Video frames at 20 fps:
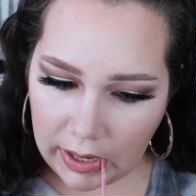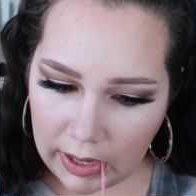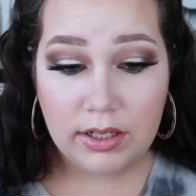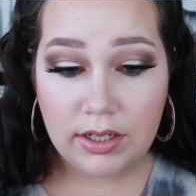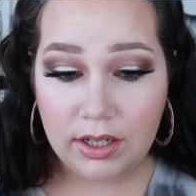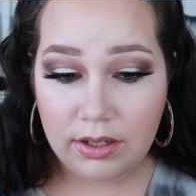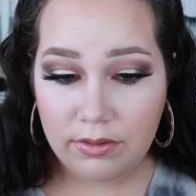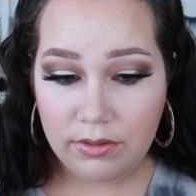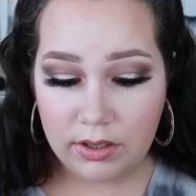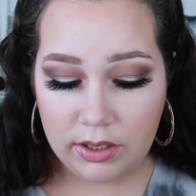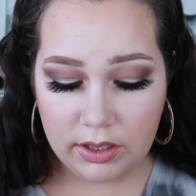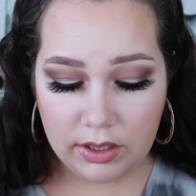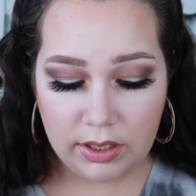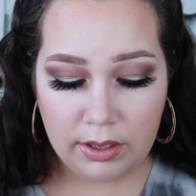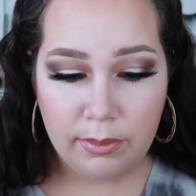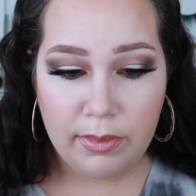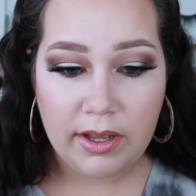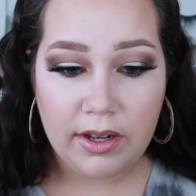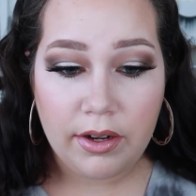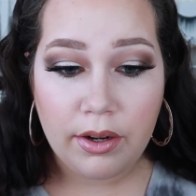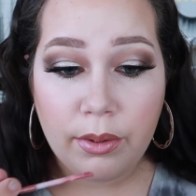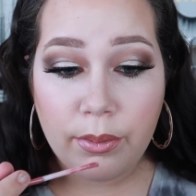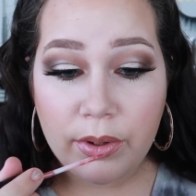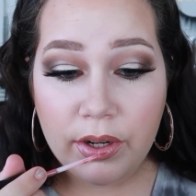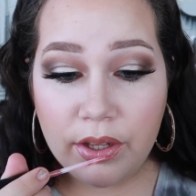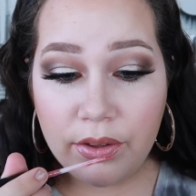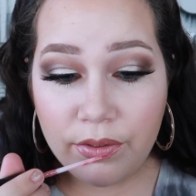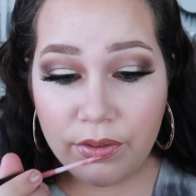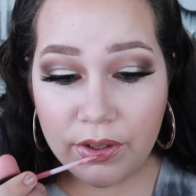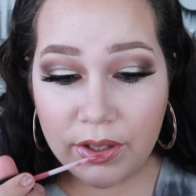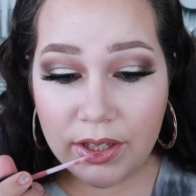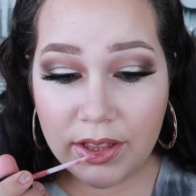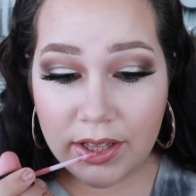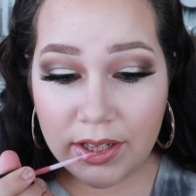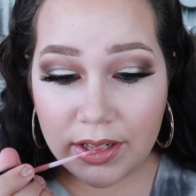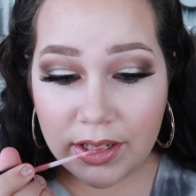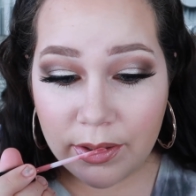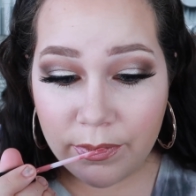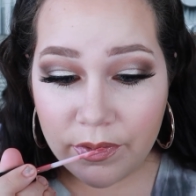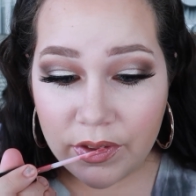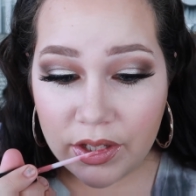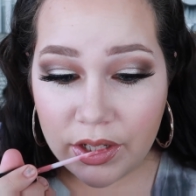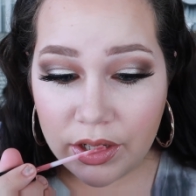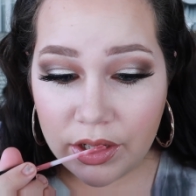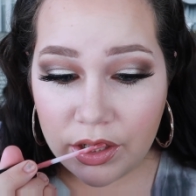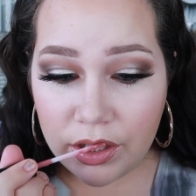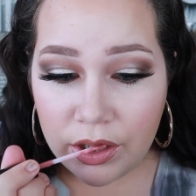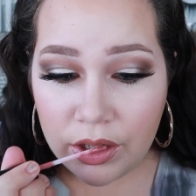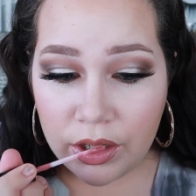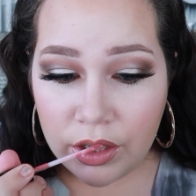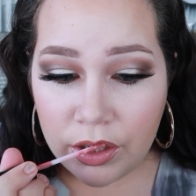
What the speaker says: Definitely better when I filled the lips in.